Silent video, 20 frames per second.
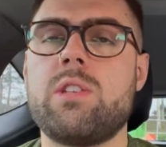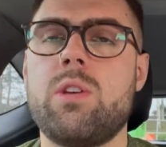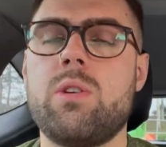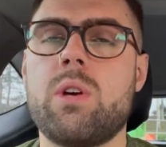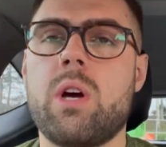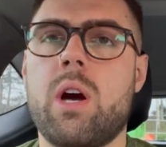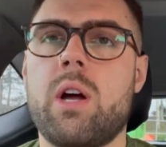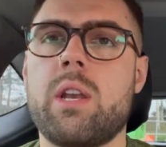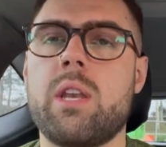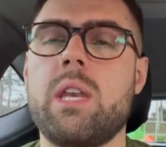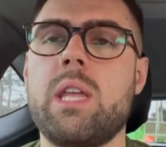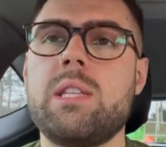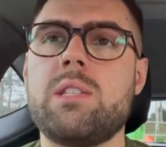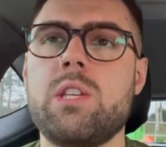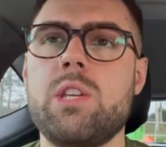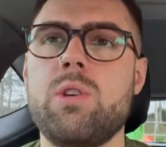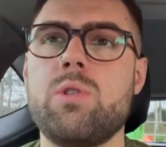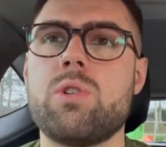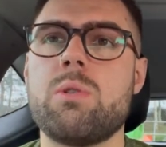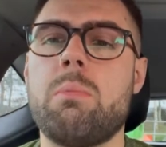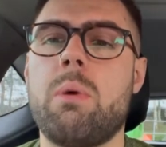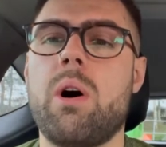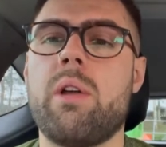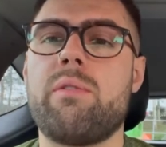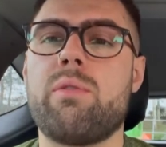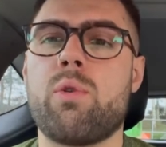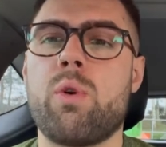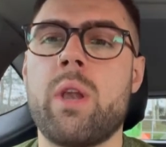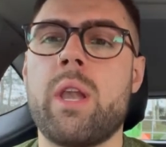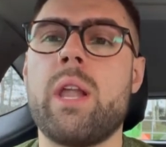kind of need to use your mind
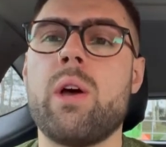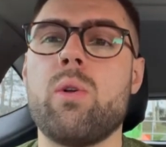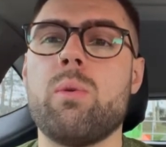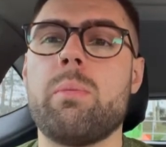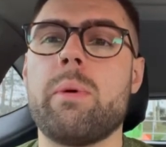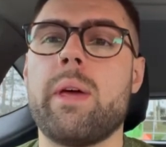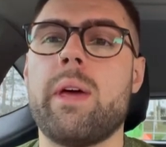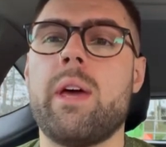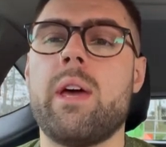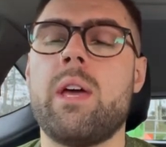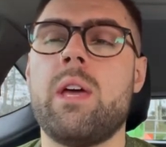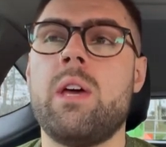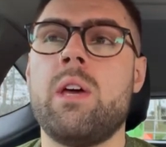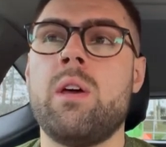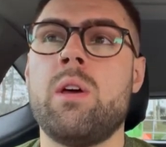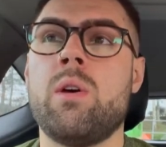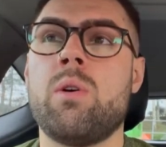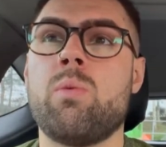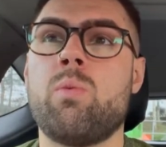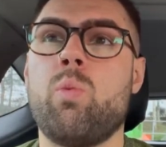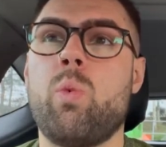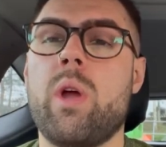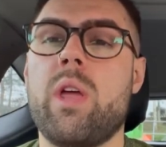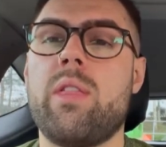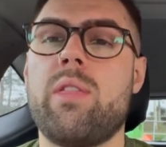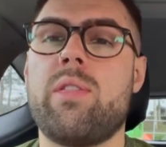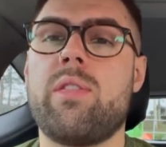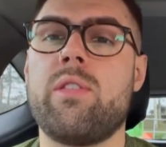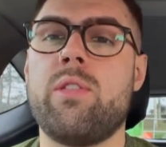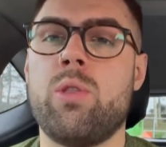for a little bit with
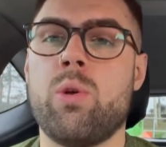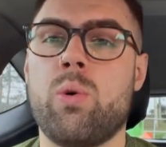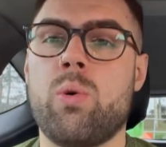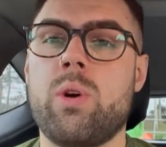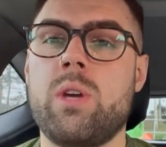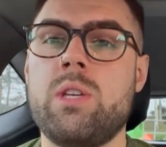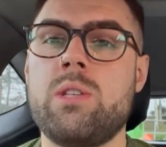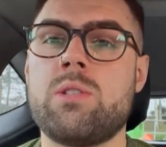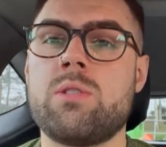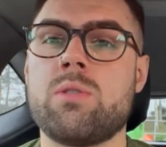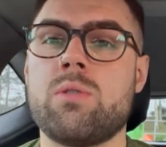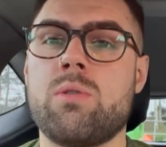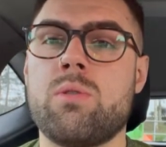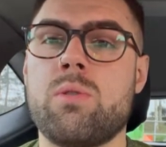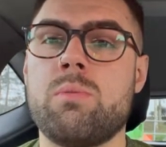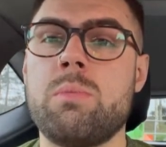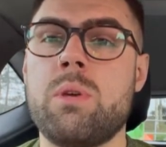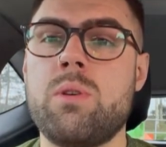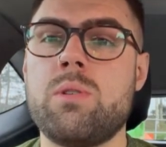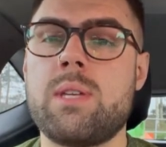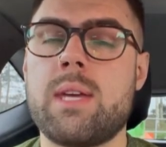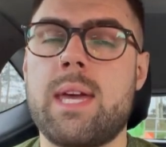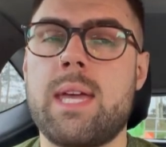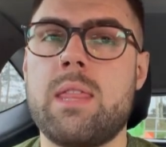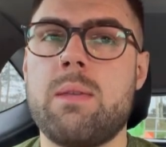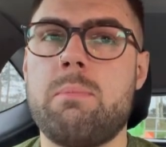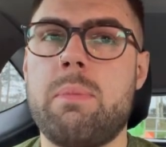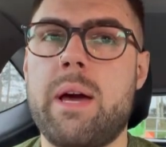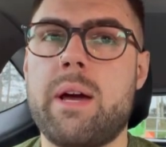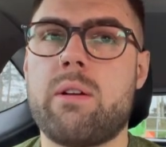noise or music in the
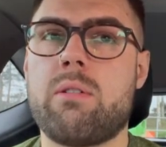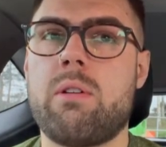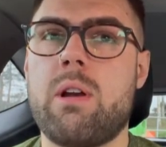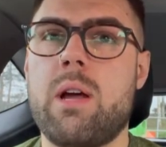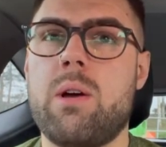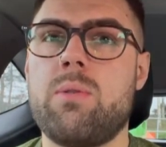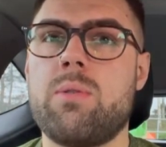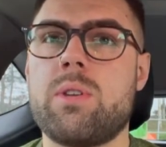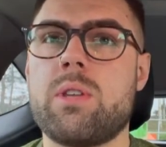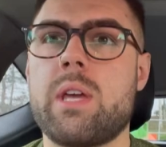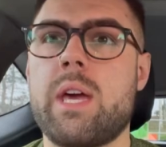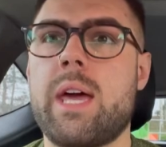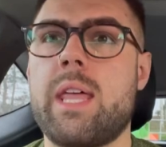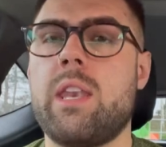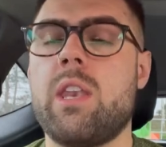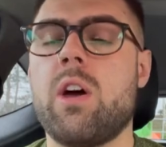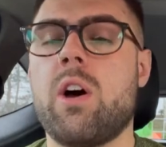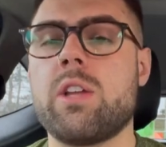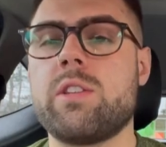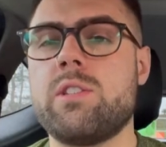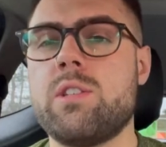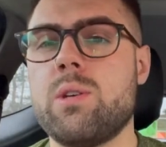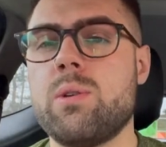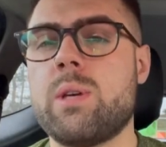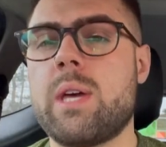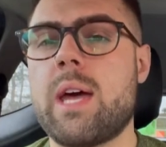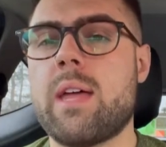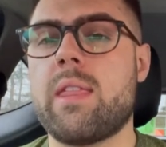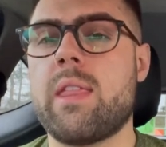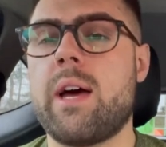background, and I do
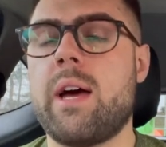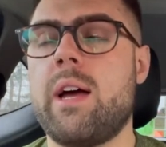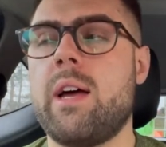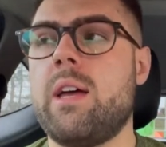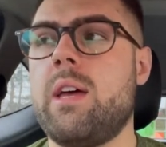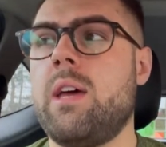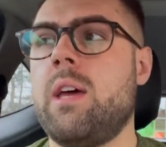get that.